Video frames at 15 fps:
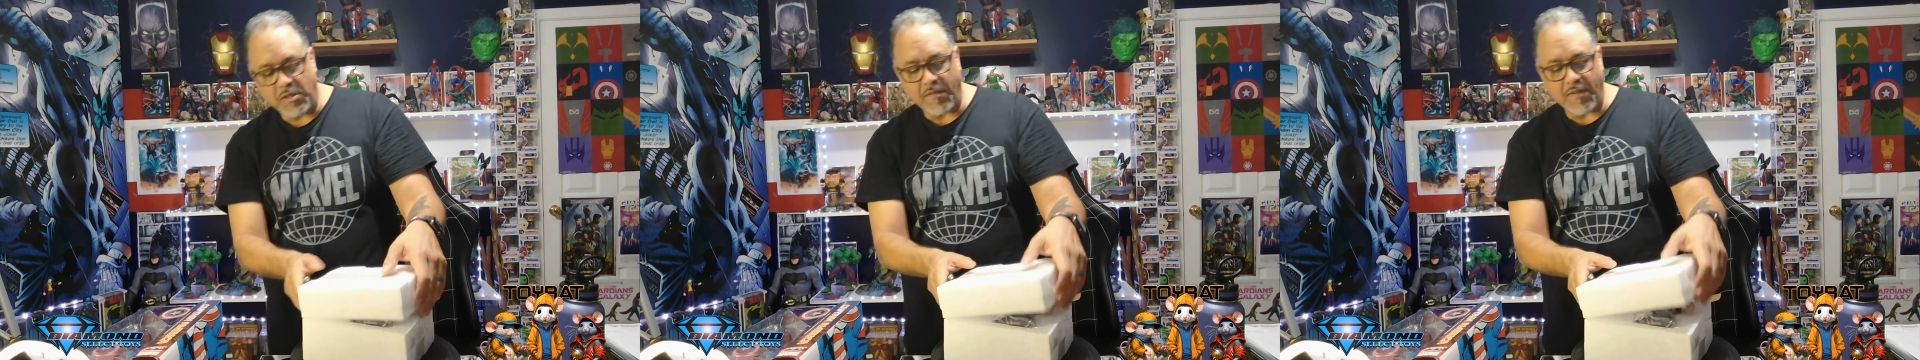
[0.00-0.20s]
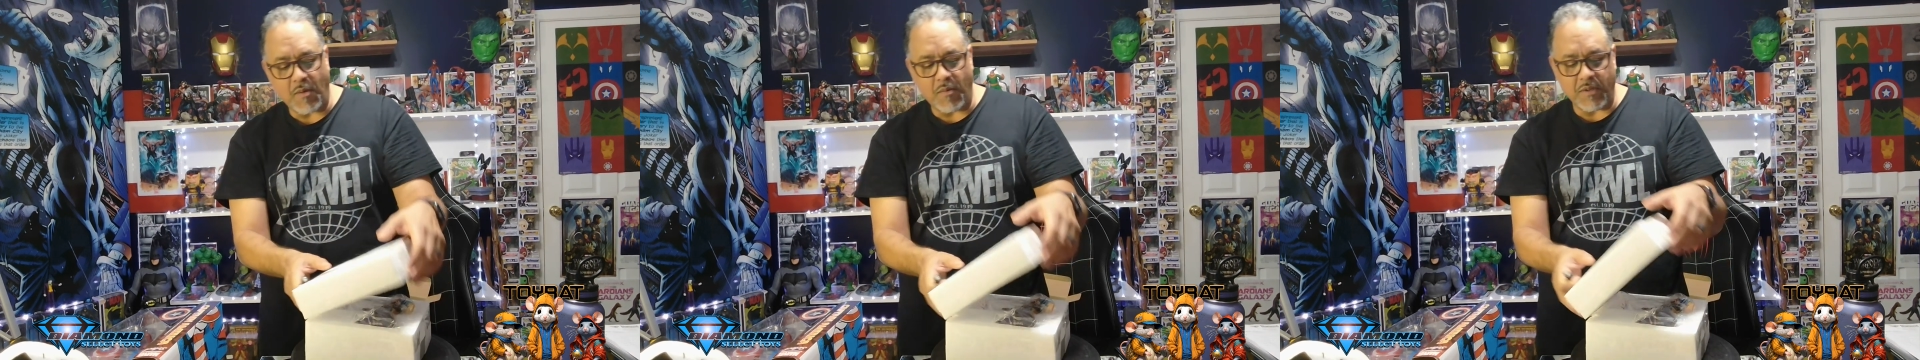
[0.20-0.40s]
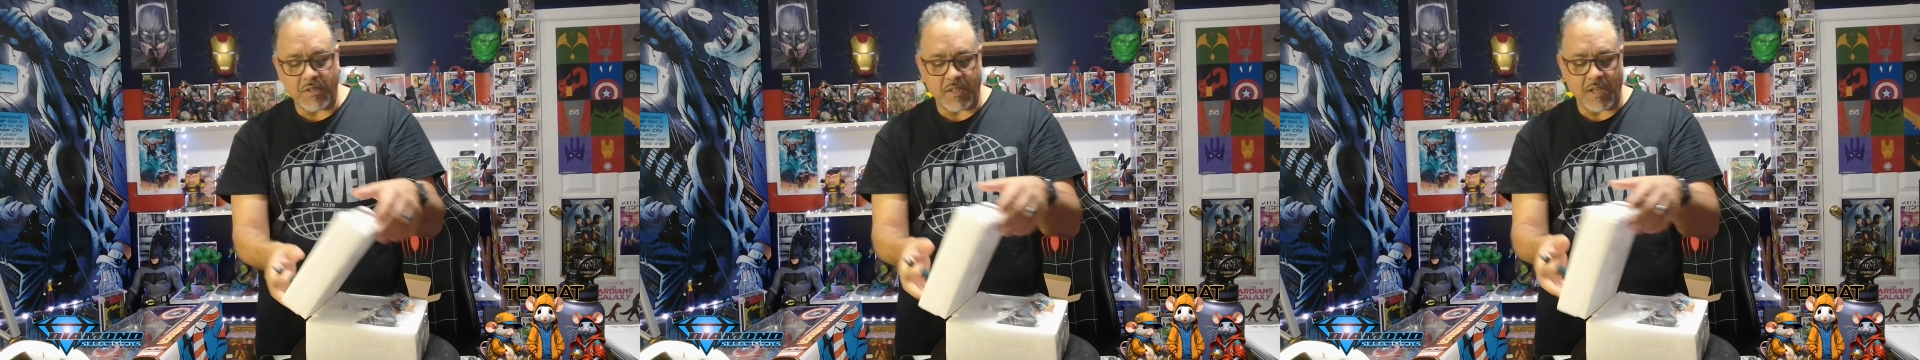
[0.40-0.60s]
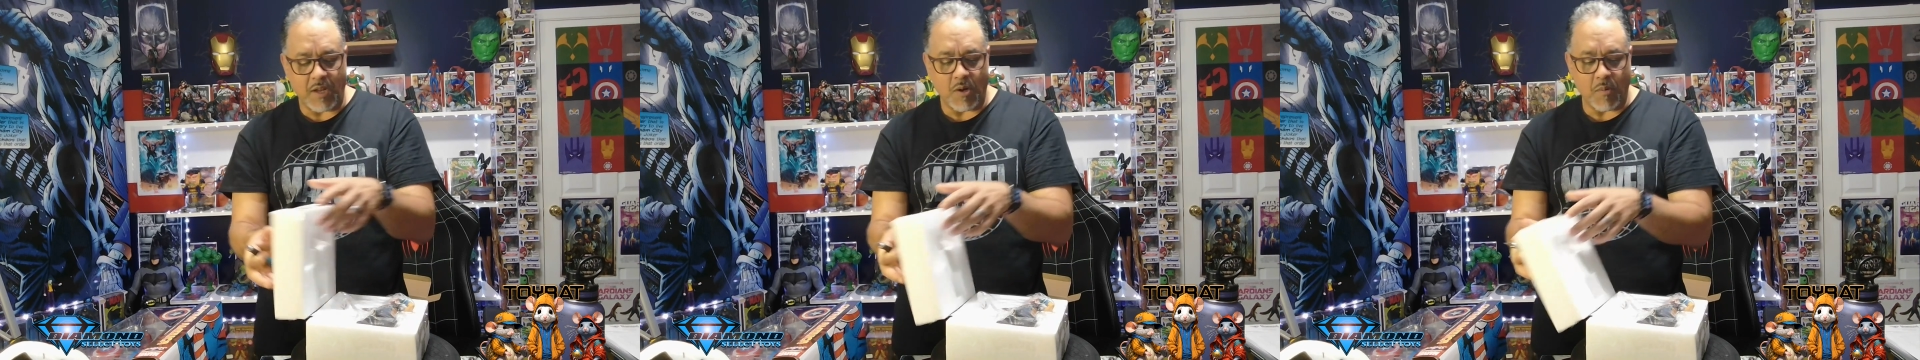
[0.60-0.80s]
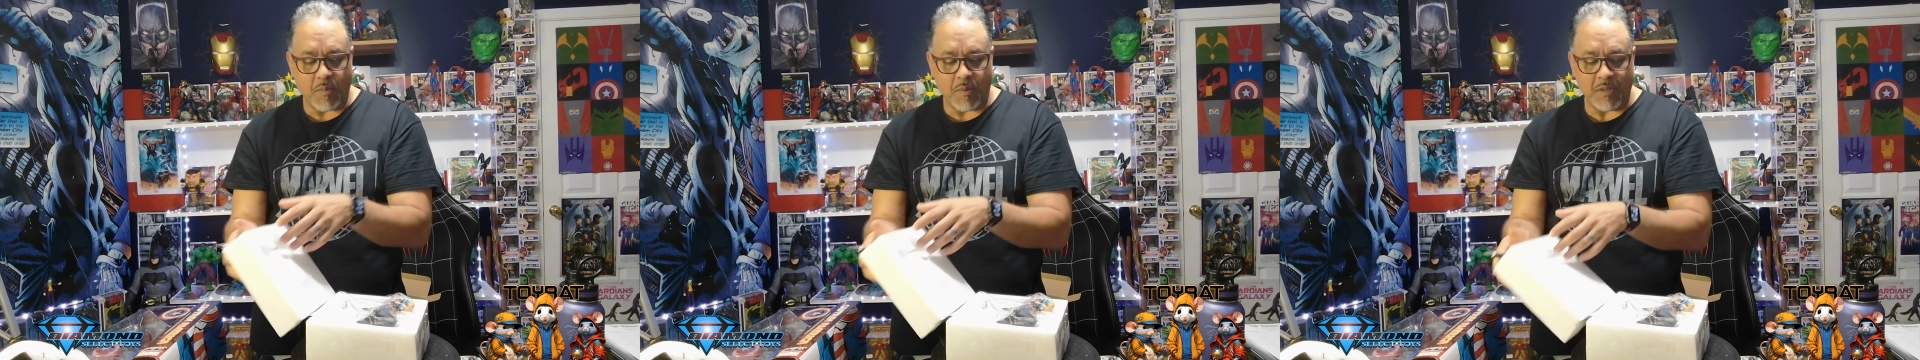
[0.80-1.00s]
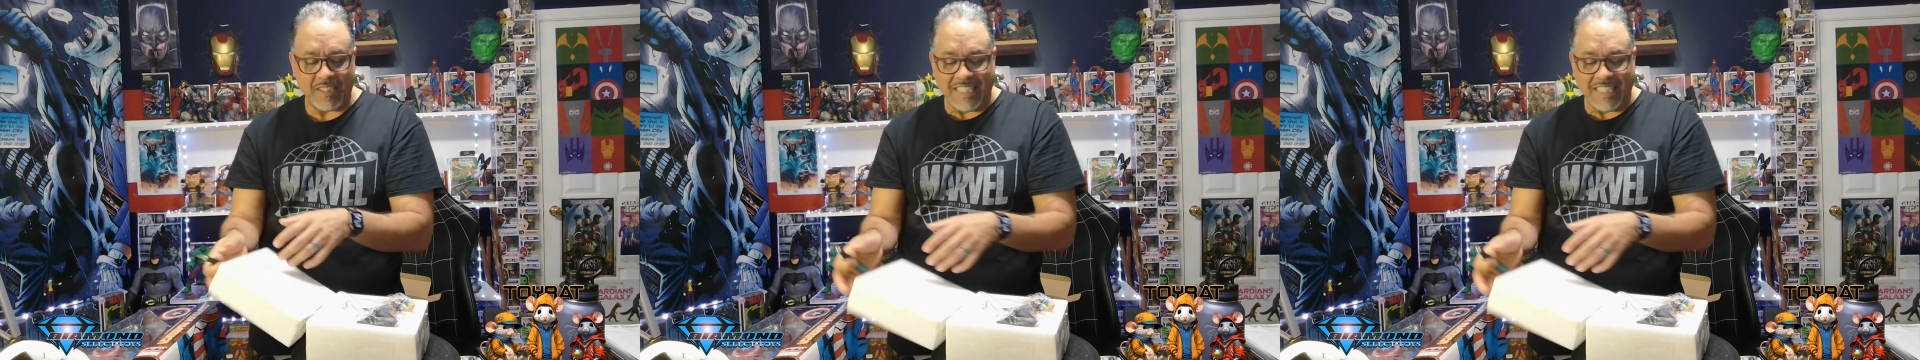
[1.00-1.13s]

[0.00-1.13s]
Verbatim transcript: leave that one side open.